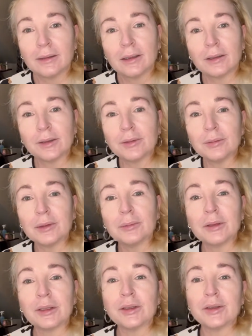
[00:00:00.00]
I don't know what I'm
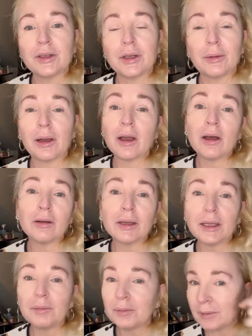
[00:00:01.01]
going to do. I can't
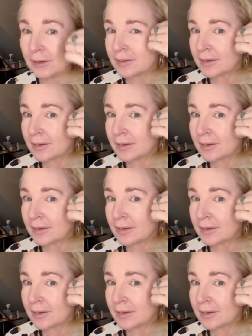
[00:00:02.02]
keep him in his